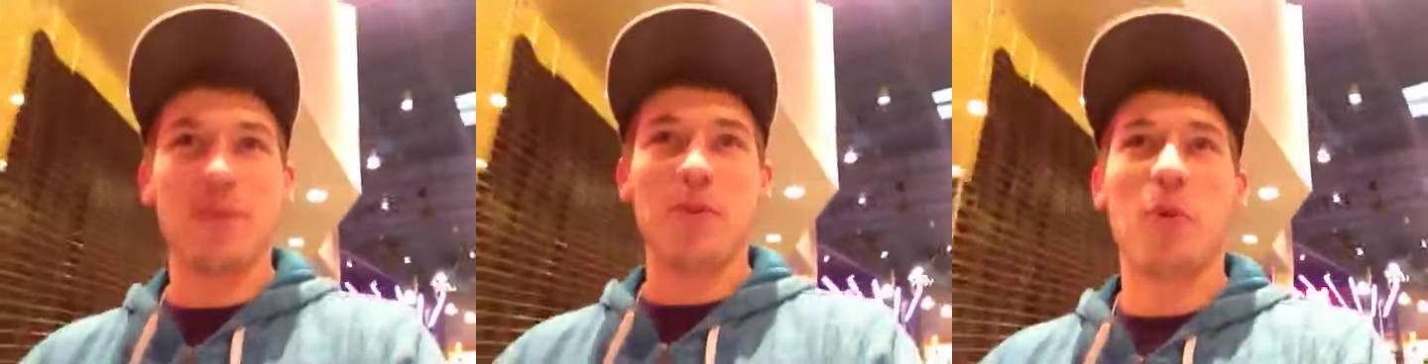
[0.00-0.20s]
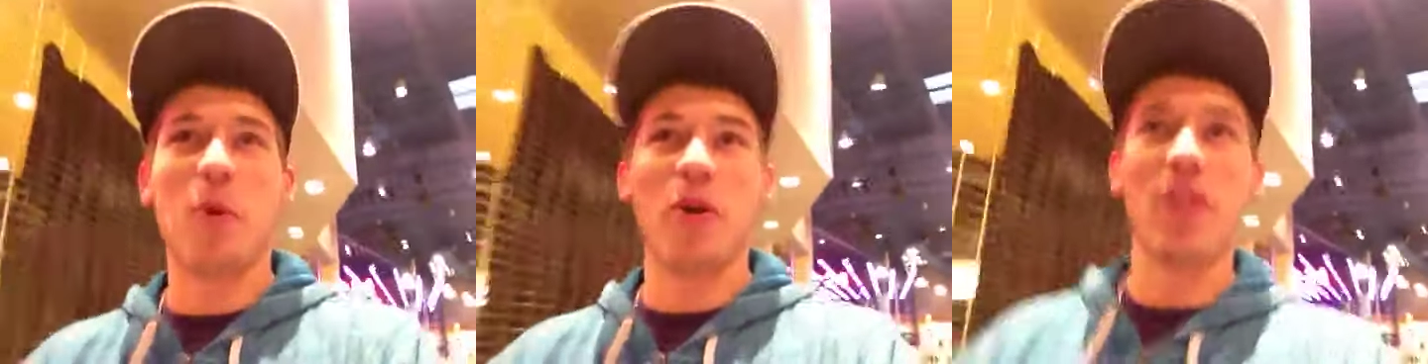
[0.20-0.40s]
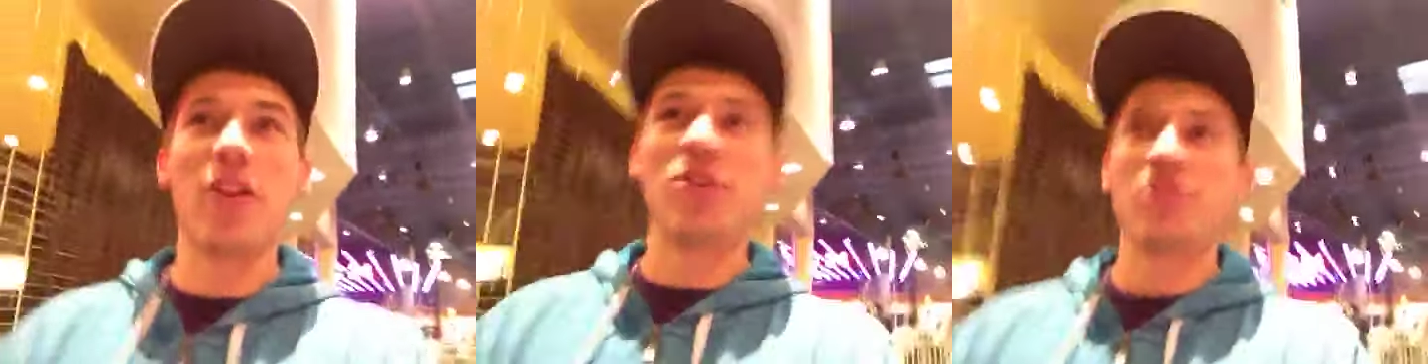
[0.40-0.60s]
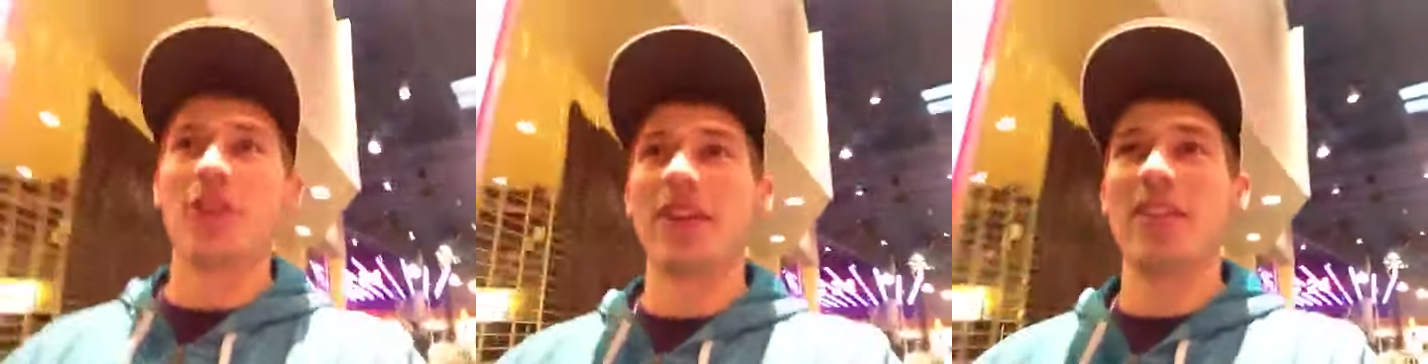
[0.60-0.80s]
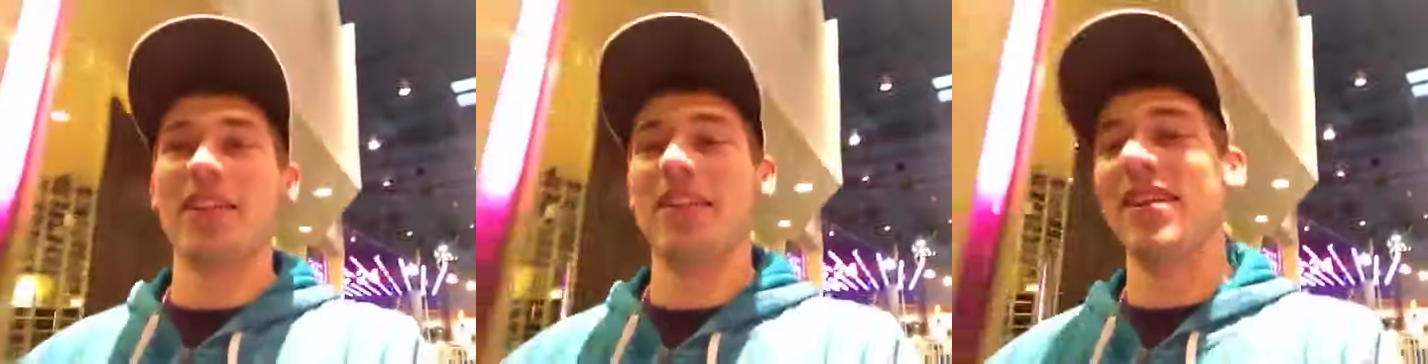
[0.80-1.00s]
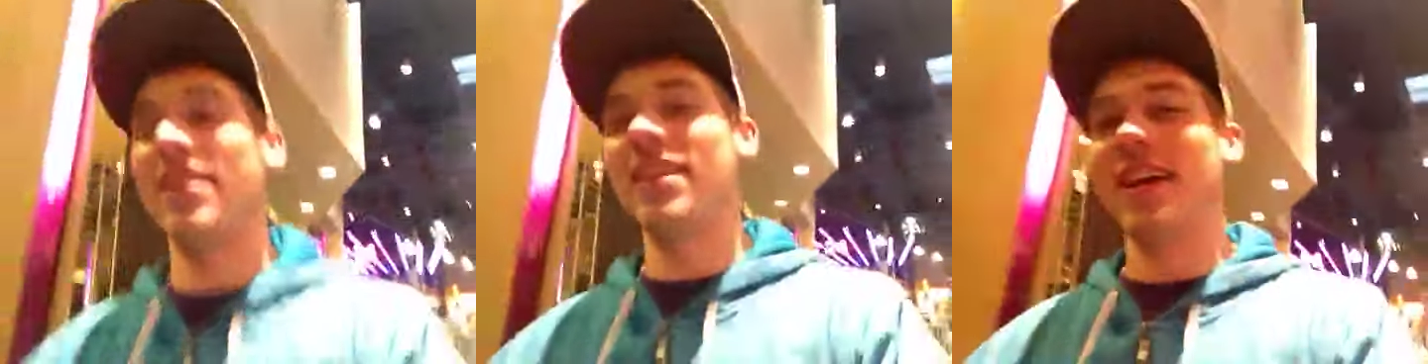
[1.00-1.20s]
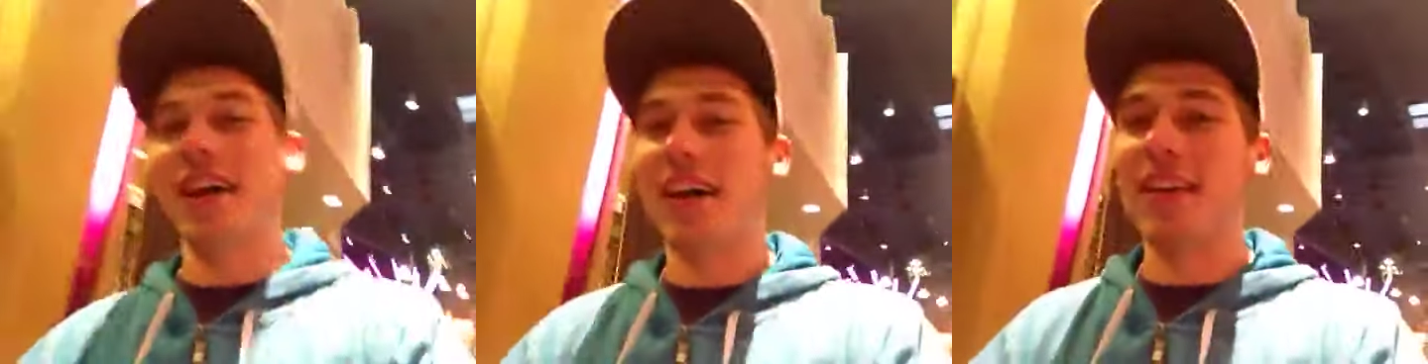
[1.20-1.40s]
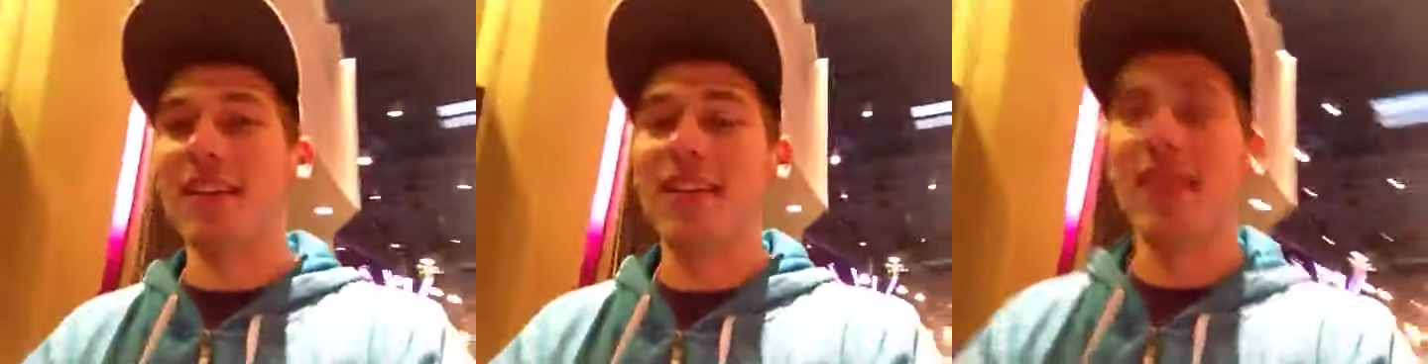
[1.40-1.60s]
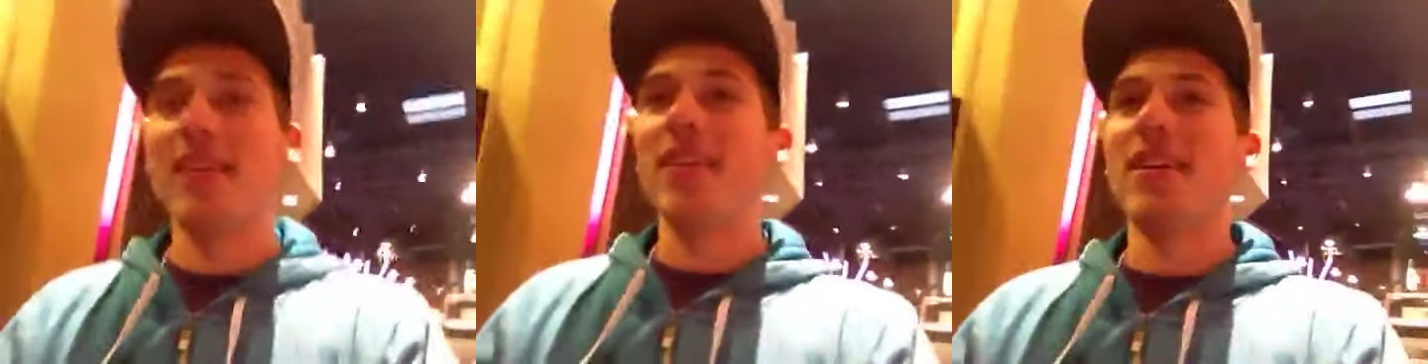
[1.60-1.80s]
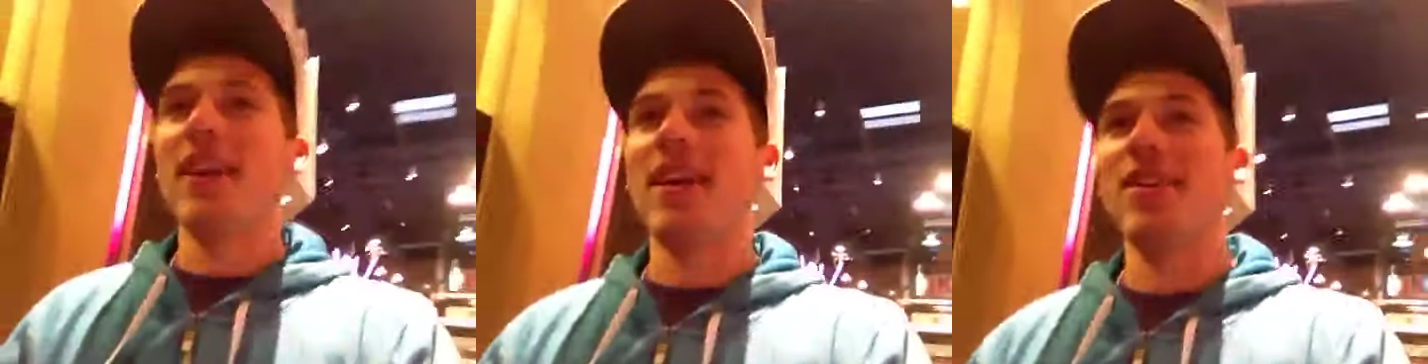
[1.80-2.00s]
are pointless or anything like that.
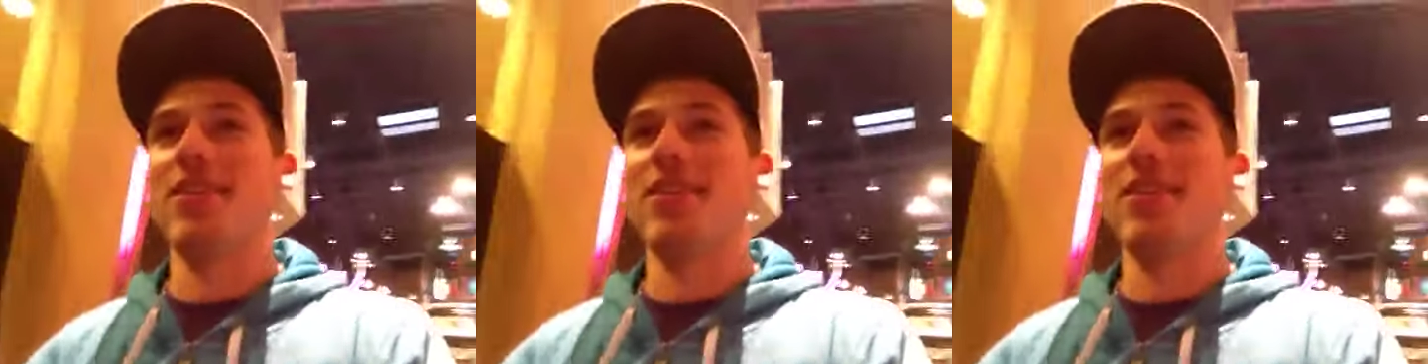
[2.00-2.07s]
I